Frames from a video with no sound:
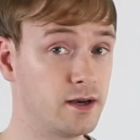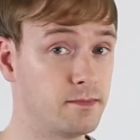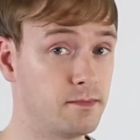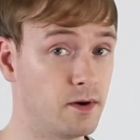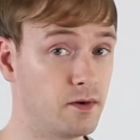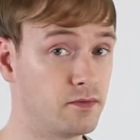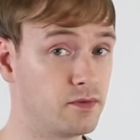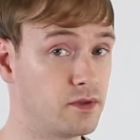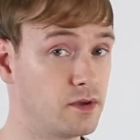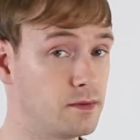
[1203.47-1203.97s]

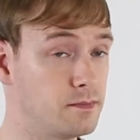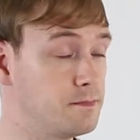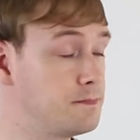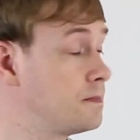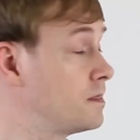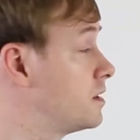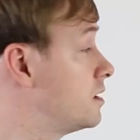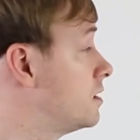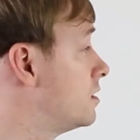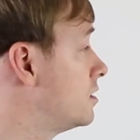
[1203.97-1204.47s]
about them.
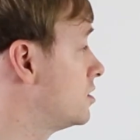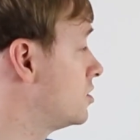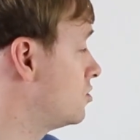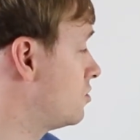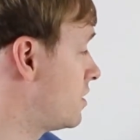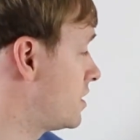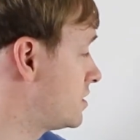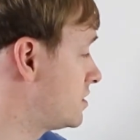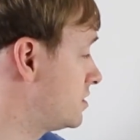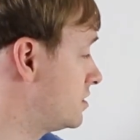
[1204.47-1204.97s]
You
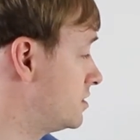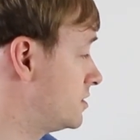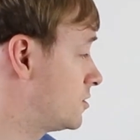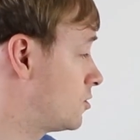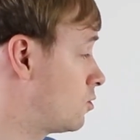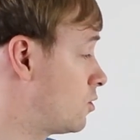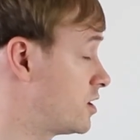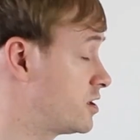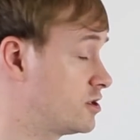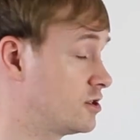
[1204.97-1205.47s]
ask these
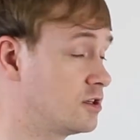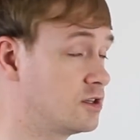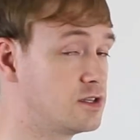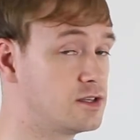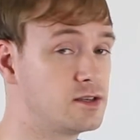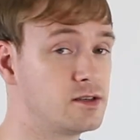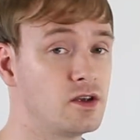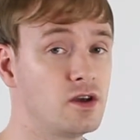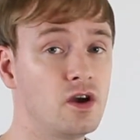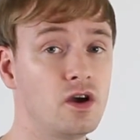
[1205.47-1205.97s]

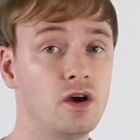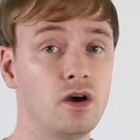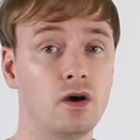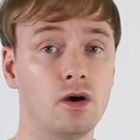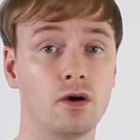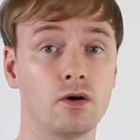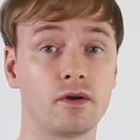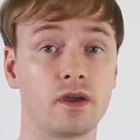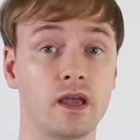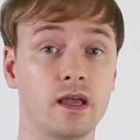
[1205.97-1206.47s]
questions.
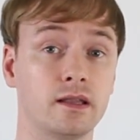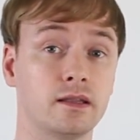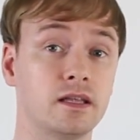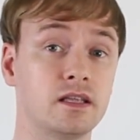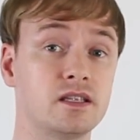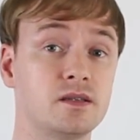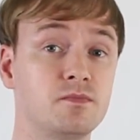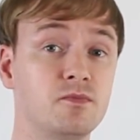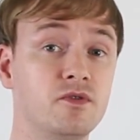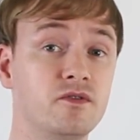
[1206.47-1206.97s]
Okay,
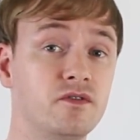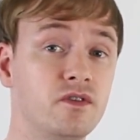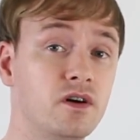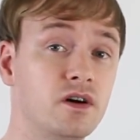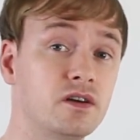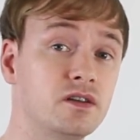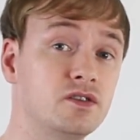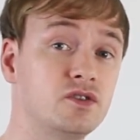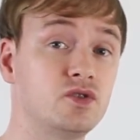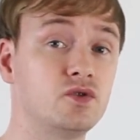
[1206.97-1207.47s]
let's move
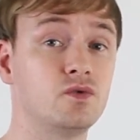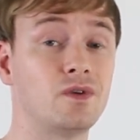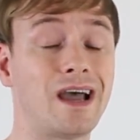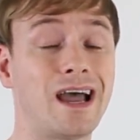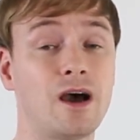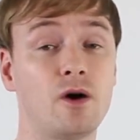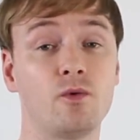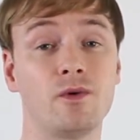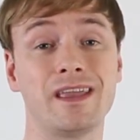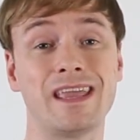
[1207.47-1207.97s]
on to
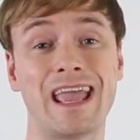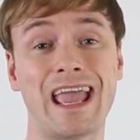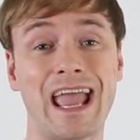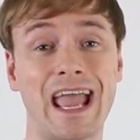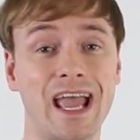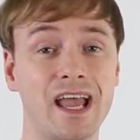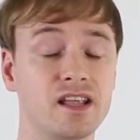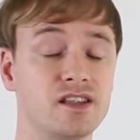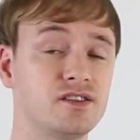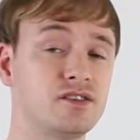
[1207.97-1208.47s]
how we
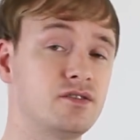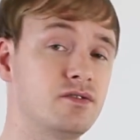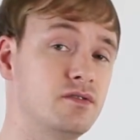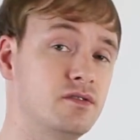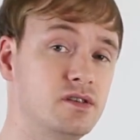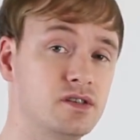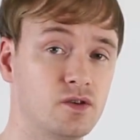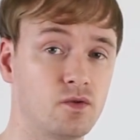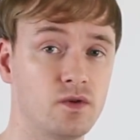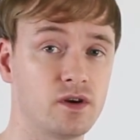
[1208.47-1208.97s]
answer
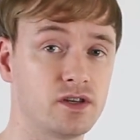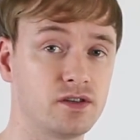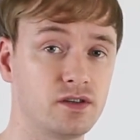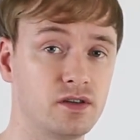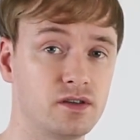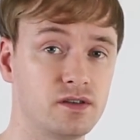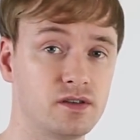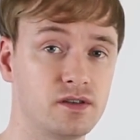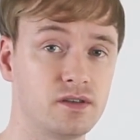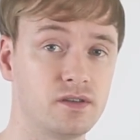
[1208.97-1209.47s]
these
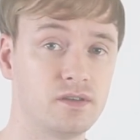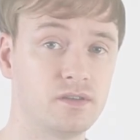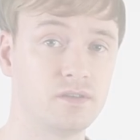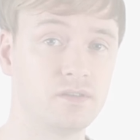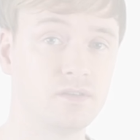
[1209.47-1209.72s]
questions.